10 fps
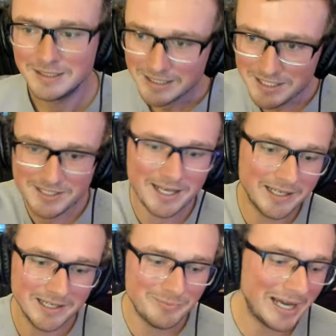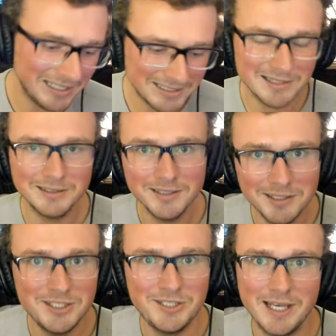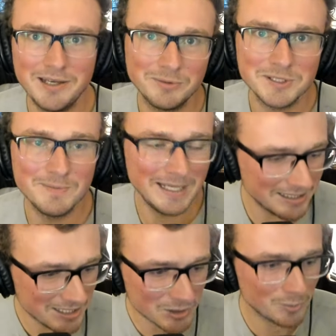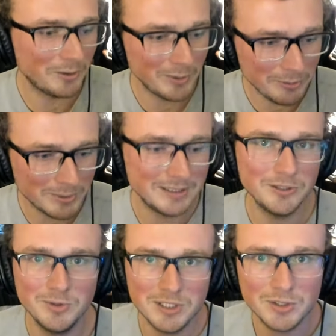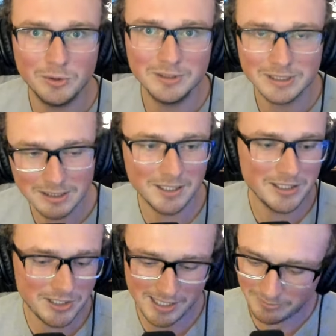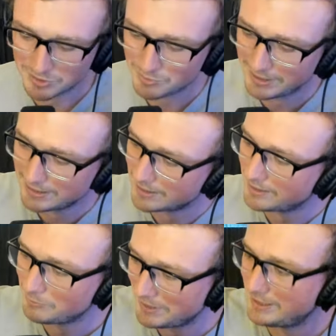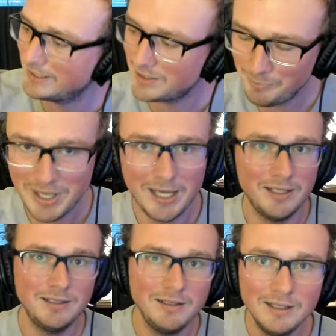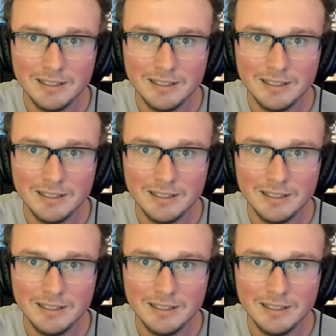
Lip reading: He's taking it back to the lunch tables, man. This is what we would do in school at the lunch tables. We'd get the pen.